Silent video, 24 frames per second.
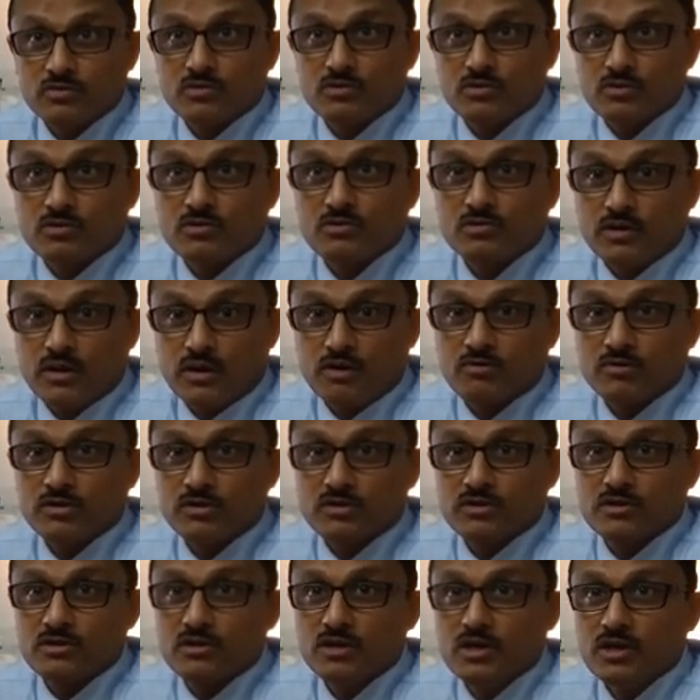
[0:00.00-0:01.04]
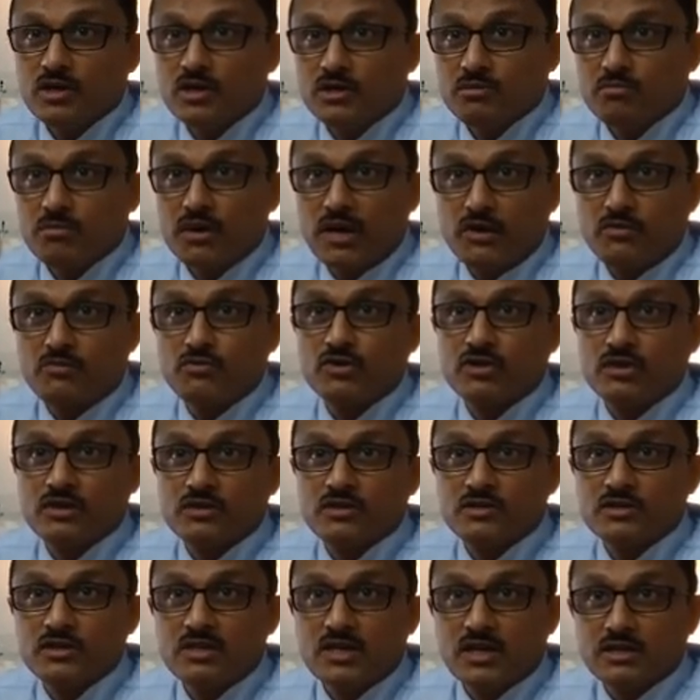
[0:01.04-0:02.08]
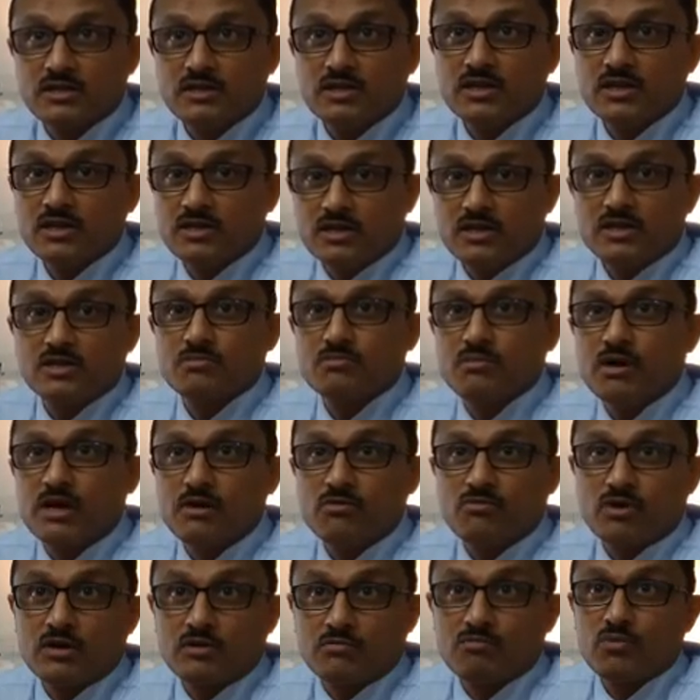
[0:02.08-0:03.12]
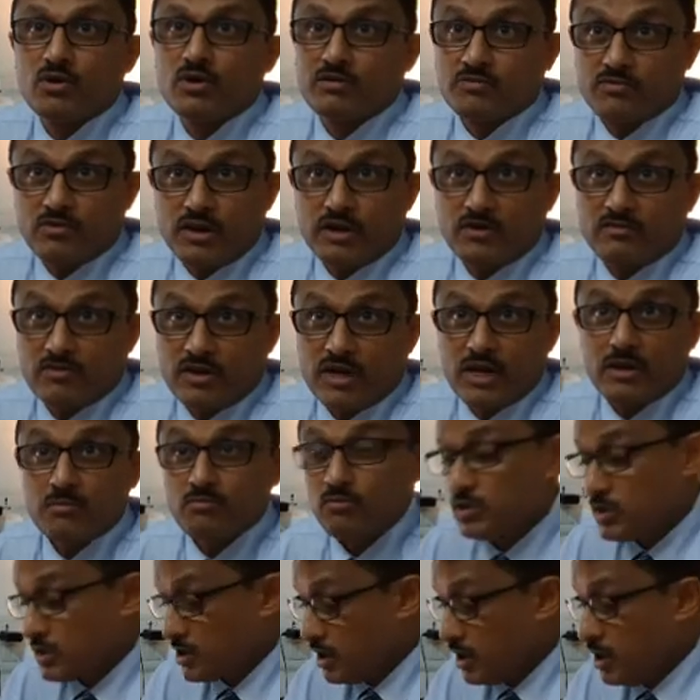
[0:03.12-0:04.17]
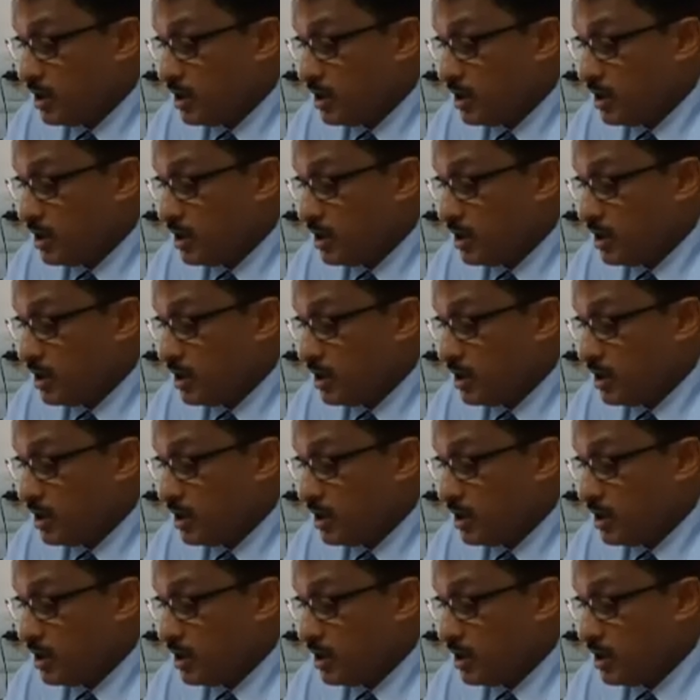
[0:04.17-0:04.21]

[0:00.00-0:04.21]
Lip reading: So now my efficiency has increased by 1.5 times.